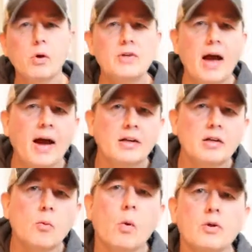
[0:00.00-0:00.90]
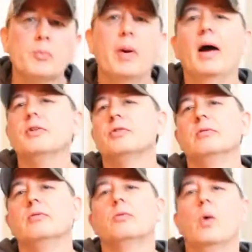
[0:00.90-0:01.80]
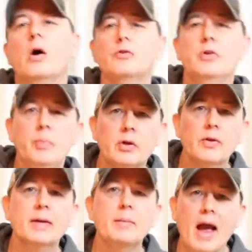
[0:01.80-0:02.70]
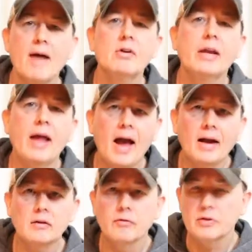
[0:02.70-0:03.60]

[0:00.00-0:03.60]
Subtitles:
is active and what is passive? Well, typically having an active